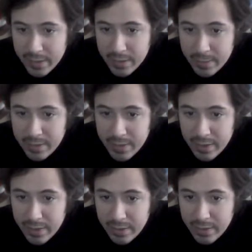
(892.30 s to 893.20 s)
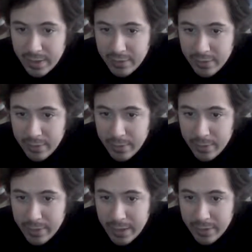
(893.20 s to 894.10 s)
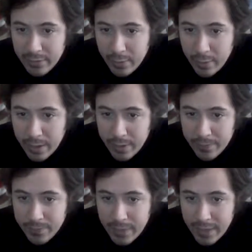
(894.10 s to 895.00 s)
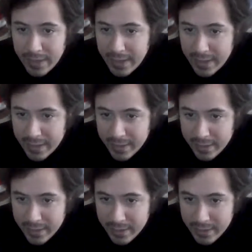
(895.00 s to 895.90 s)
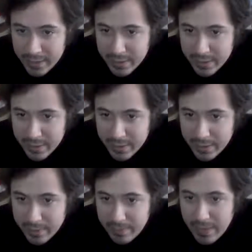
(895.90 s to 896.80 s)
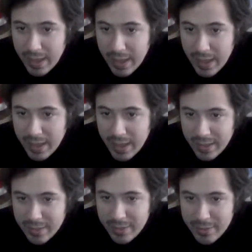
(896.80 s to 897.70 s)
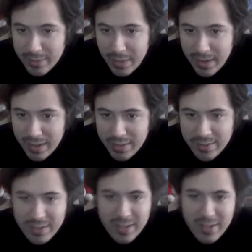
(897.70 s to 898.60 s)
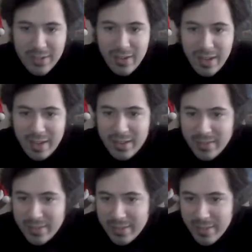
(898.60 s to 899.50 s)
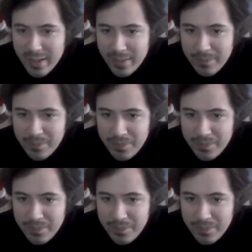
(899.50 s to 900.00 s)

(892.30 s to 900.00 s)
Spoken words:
Gonna be sitting here and chatting for a while. Had to edit. Yeah, that's the spy scene. Great. What's up?